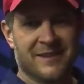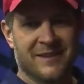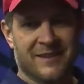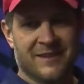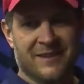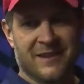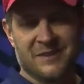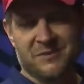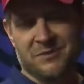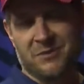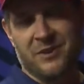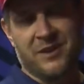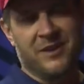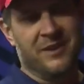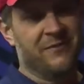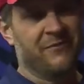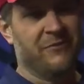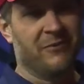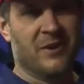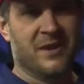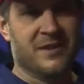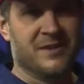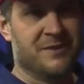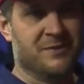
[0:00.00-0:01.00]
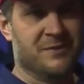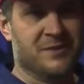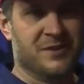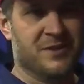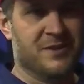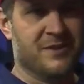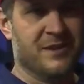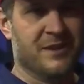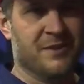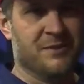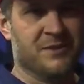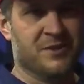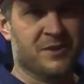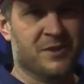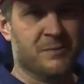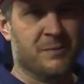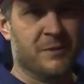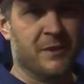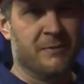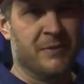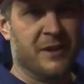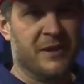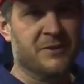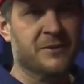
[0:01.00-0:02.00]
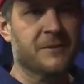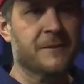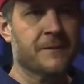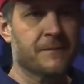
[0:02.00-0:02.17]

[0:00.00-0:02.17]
that's really it for us. It was just being patient.